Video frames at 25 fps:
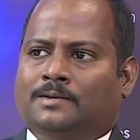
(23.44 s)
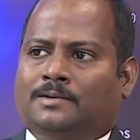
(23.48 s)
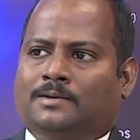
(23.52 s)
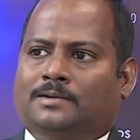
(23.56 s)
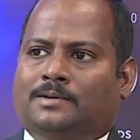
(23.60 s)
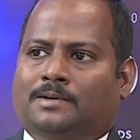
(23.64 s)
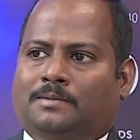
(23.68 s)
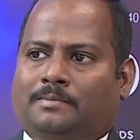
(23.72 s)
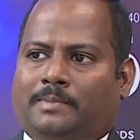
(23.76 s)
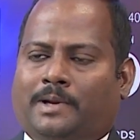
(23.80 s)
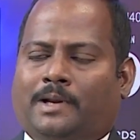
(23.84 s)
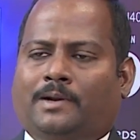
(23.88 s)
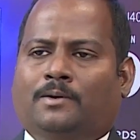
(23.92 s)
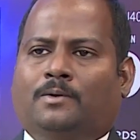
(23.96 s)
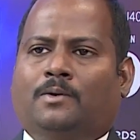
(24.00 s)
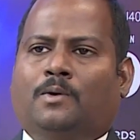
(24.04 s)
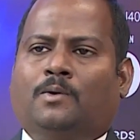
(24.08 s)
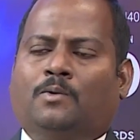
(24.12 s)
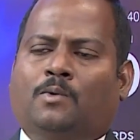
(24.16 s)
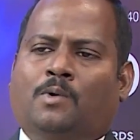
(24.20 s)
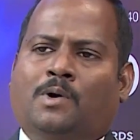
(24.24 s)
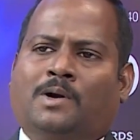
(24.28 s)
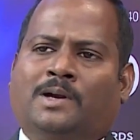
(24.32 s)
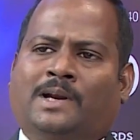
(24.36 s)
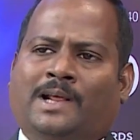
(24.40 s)
So the main
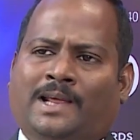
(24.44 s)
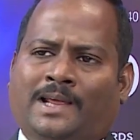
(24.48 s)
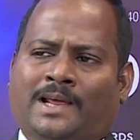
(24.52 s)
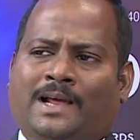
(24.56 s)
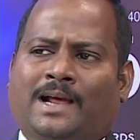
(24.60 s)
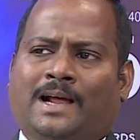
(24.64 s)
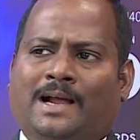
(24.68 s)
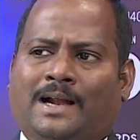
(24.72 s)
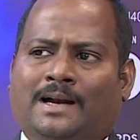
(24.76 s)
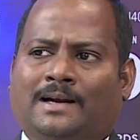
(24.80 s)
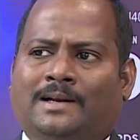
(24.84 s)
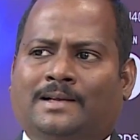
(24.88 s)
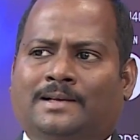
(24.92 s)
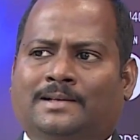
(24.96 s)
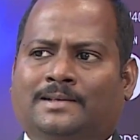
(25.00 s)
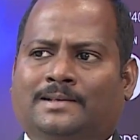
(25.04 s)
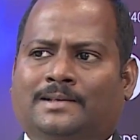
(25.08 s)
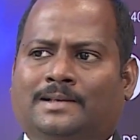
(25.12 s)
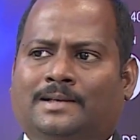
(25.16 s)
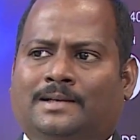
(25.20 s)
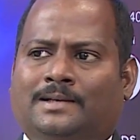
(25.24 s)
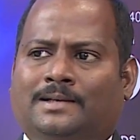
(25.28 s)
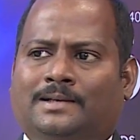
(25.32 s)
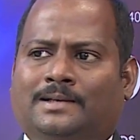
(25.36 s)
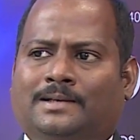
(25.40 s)
role what I had
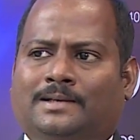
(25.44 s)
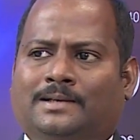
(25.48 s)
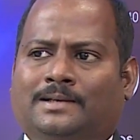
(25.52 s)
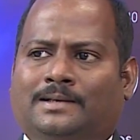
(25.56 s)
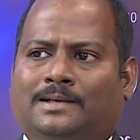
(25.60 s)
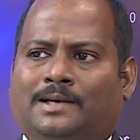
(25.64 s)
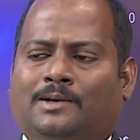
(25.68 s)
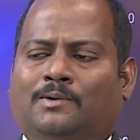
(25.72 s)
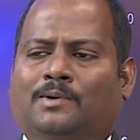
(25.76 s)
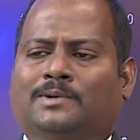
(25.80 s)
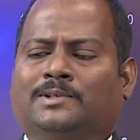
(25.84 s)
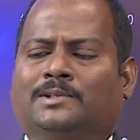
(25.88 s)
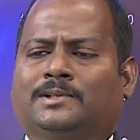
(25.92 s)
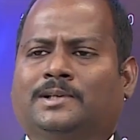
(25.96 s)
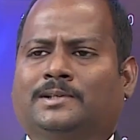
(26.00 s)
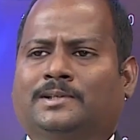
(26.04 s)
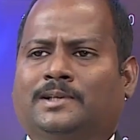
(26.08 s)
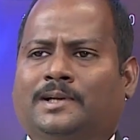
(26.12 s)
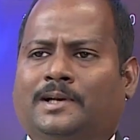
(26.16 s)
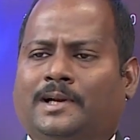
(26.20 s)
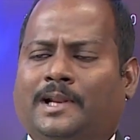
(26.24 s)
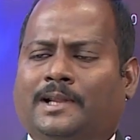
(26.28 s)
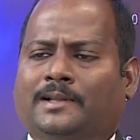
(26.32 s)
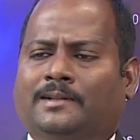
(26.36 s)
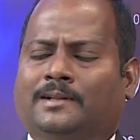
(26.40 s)
is I was just
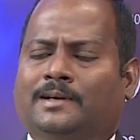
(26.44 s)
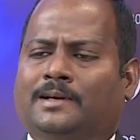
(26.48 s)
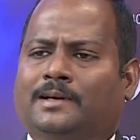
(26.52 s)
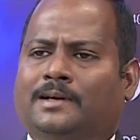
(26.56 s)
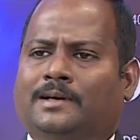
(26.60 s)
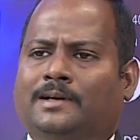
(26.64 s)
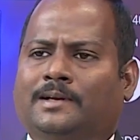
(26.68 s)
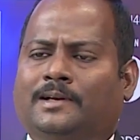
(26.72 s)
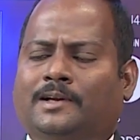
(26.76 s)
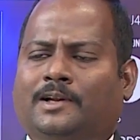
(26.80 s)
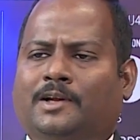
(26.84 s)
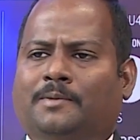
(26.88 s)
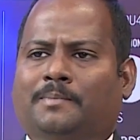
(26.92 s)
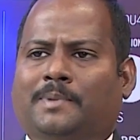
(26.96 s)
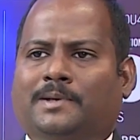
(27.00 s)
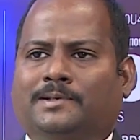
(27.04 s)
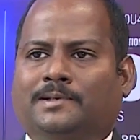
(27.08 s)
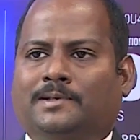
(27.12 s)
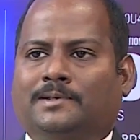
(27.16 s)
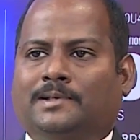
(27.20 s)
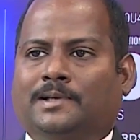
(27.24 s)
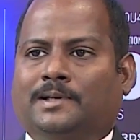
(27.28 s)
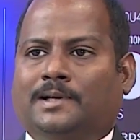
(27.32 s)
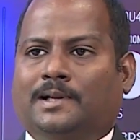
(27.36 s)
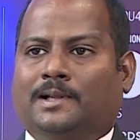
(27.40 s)
heading the
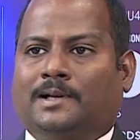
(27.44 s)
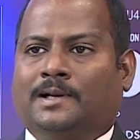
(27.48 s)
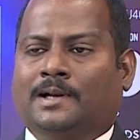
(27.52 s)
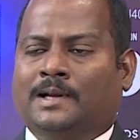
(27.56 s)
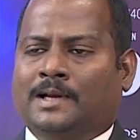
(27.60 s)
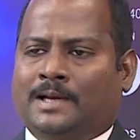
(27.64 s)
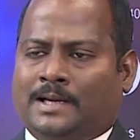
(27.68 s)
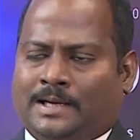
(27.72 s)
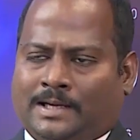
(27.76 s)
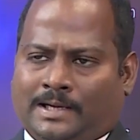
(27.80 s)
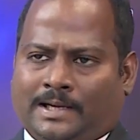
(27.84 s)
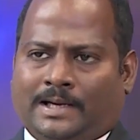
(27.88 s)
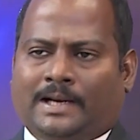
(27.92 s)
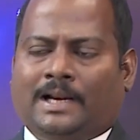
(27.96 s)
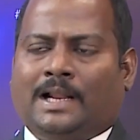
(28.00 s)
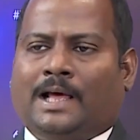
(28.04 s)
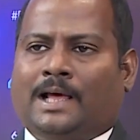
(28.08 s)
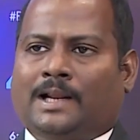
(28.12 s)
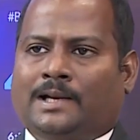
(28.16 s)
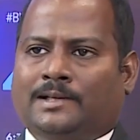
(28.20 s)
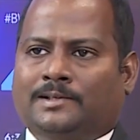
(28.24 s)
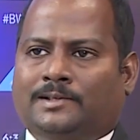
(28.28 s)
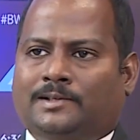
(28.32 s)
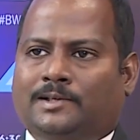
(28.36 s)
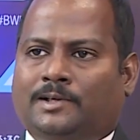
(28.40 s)
incubation center in
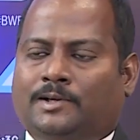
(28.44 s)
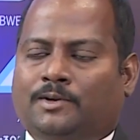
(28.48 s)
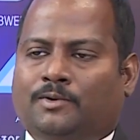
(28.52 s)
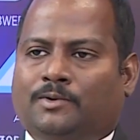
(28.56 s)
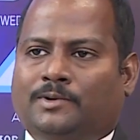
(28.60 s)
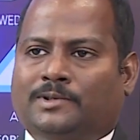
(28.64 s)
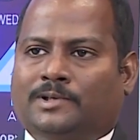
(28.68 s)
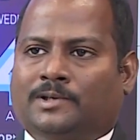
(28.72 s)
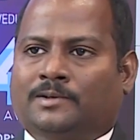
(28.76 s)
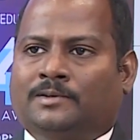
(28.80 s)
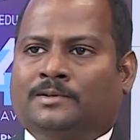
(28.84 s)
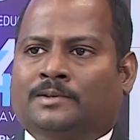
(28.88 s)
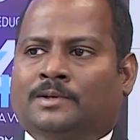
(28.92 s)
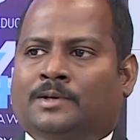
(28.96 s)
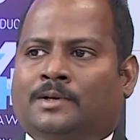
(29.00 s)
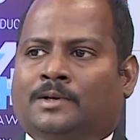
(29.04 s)
our institution.